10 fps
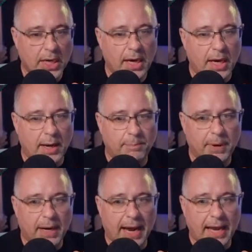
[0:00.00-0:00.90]

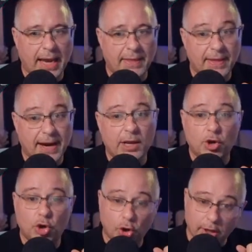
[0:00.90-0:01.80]
And then I
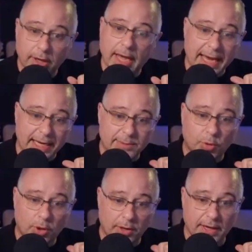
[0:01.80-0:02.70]
could
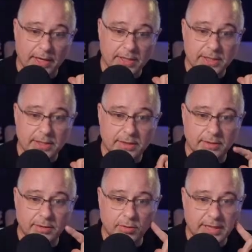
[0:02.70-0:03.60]
export this
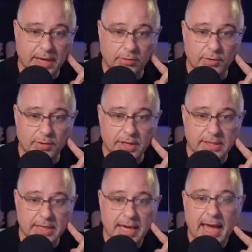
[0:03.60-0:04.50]
or download
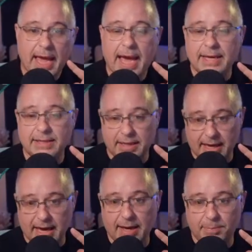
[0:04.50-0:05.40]
this as,
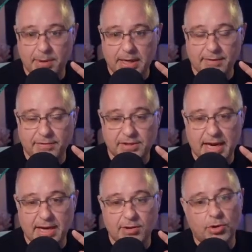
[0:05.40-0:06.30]
again, PDF
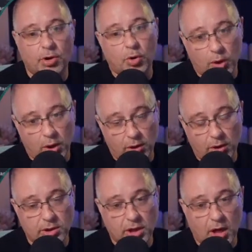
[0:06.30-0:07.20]
standard or
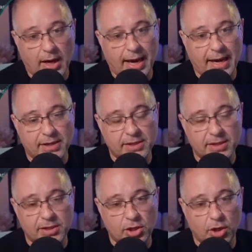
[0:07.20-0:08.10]
docx.
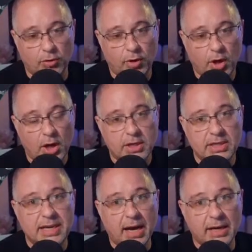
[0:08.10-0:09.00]
So
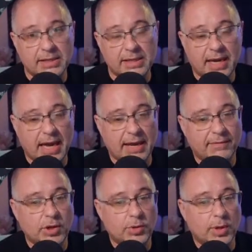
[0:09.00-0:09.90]
docs in
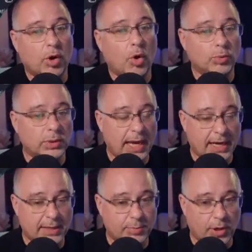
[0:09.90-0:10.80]
Canva, you can only
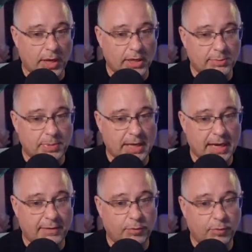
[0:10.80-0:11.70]
export as
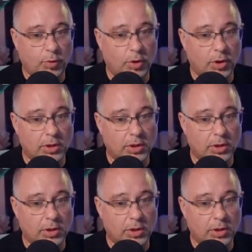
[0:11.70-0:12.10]
PDF or